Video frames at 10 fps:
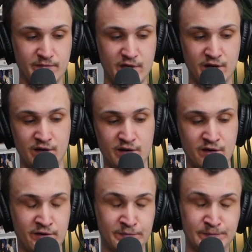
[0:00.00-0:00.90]

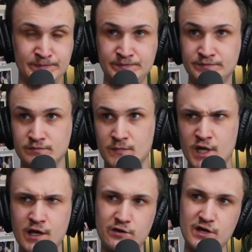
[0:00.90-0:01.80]
And
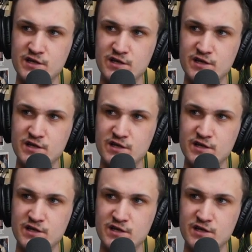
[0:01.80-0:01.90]
yeah,